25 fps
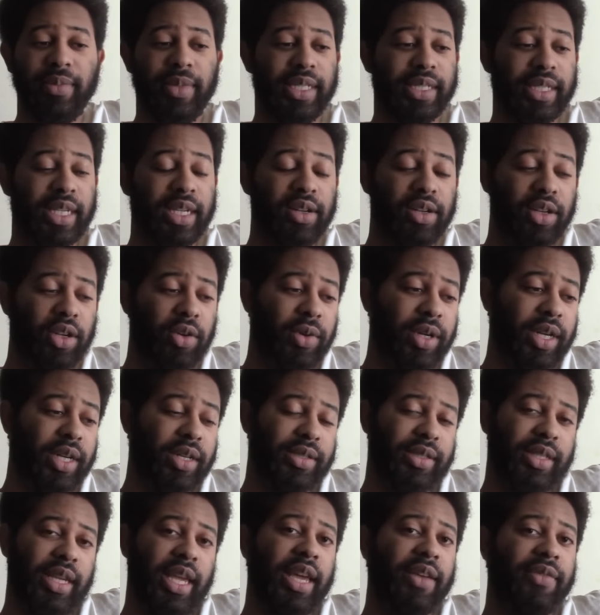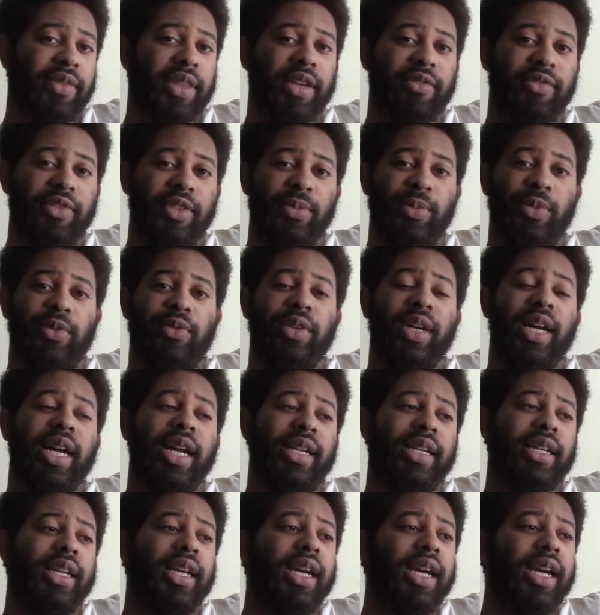because I don't know what else I have left to
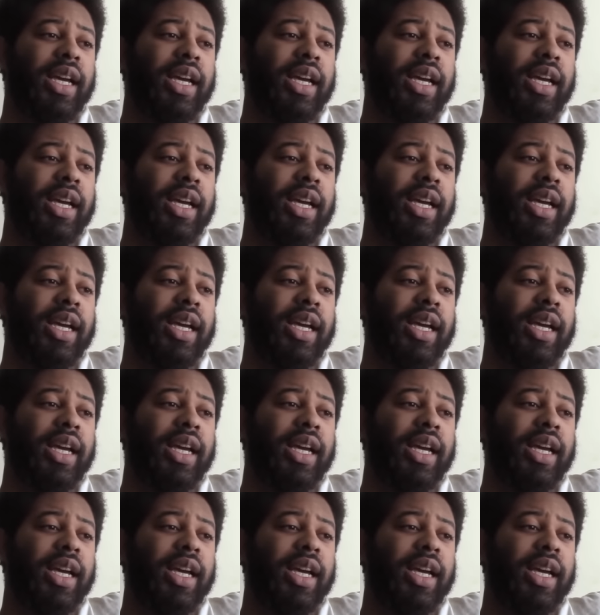provide